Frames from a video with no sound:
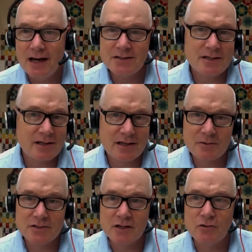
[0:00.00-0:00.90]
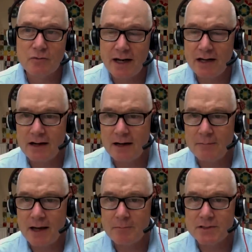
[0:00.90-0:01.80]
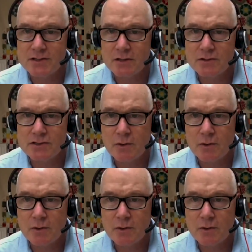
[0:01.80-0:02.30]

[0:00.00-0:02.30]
I actually thought that was a great um, episode.